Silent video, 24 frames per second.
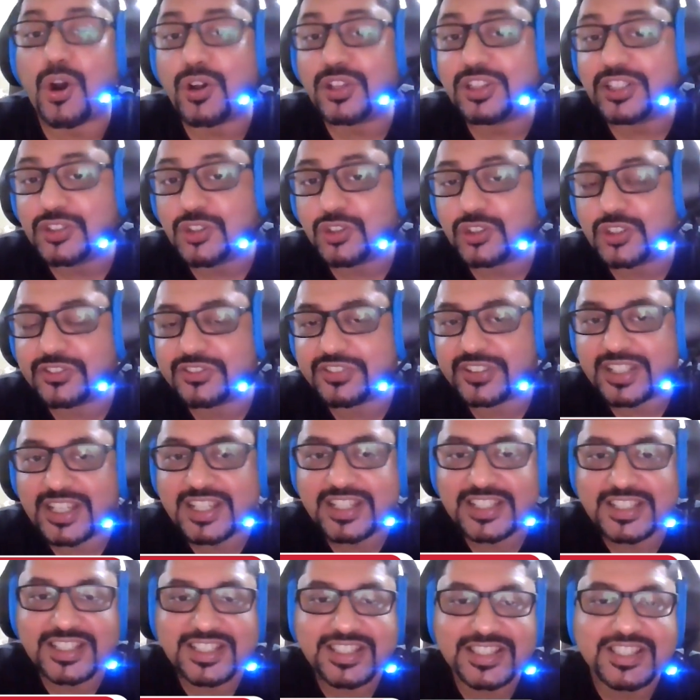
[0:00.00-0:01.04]
all the
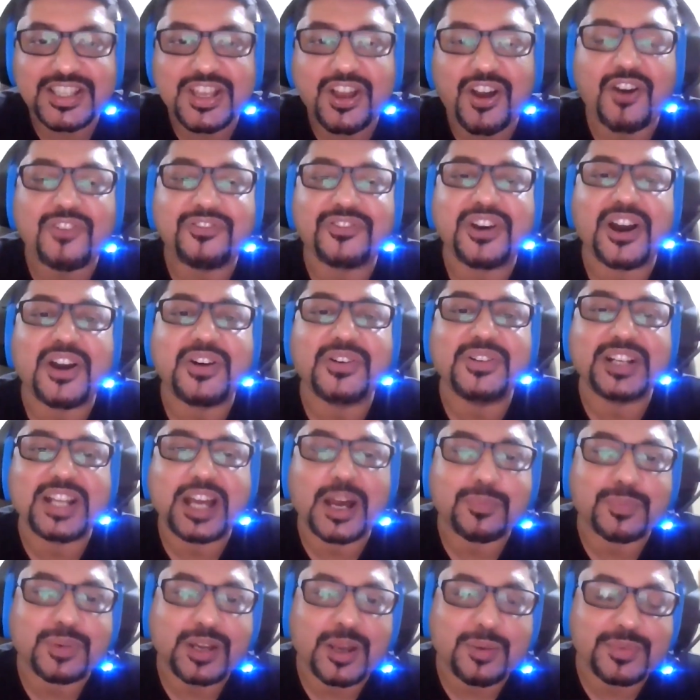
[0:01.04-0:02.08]
notifications of our
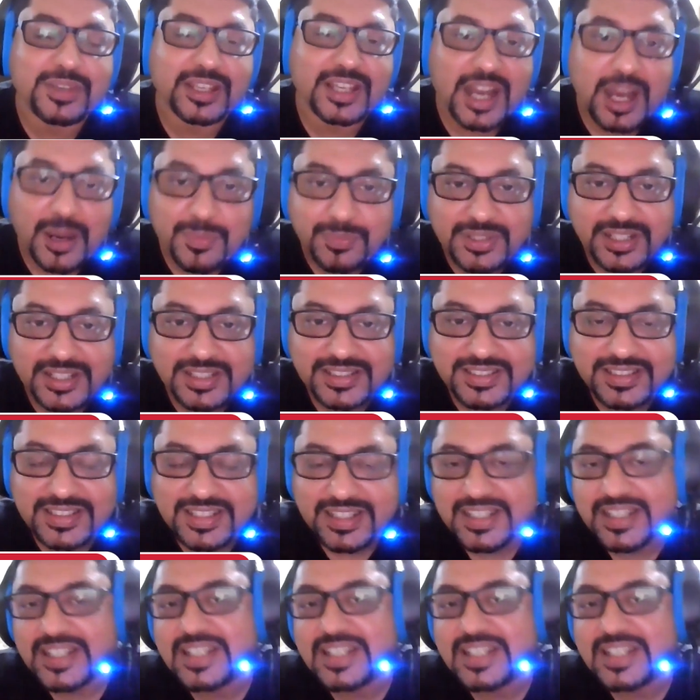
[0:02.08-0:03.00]
upcoming updates.